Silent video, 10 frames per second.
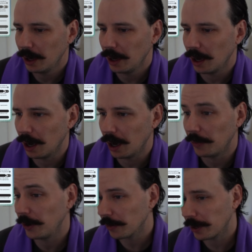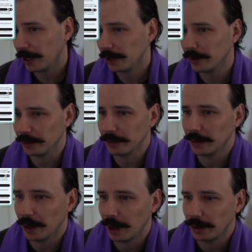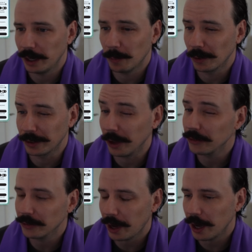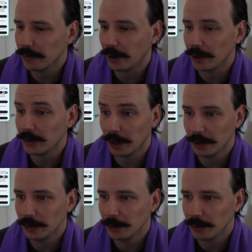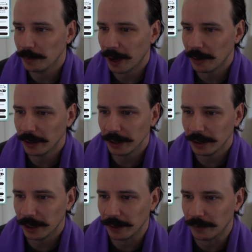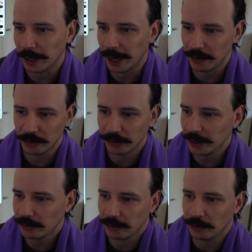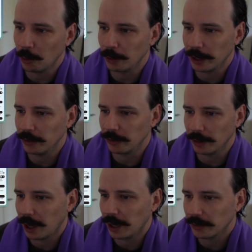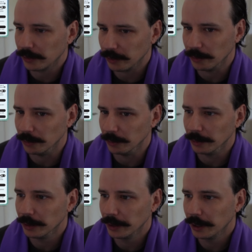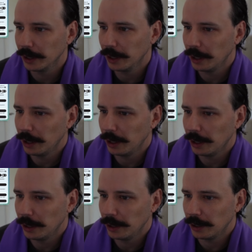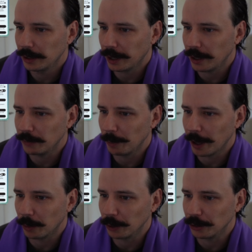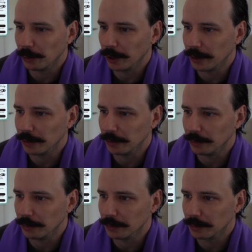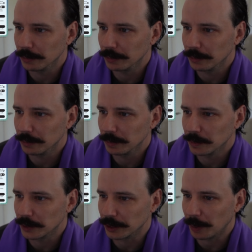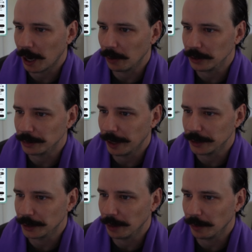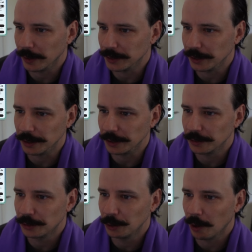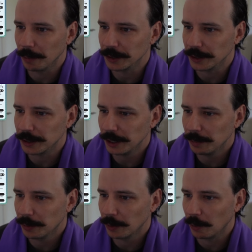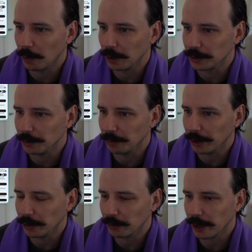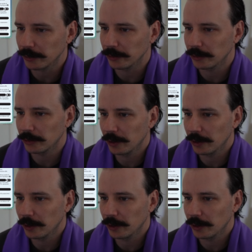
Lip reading: On the other hand, Namor doesn't have a ton to do with his power. If he has 6, his whole kit is unlocked. You kind of, no matter what you want to do, 6 power is your magic number. That's either 2 Armies of the Deep or 2 Imperious Rexes.